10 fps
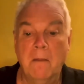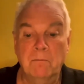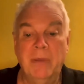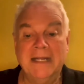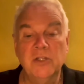
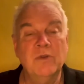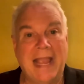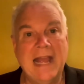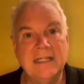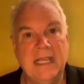But you
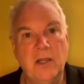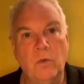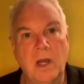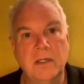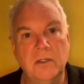can kill
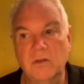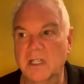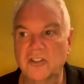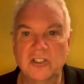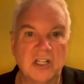one. You
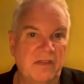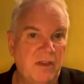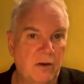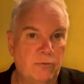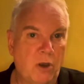can slit
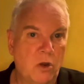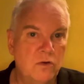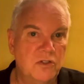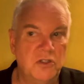their throats.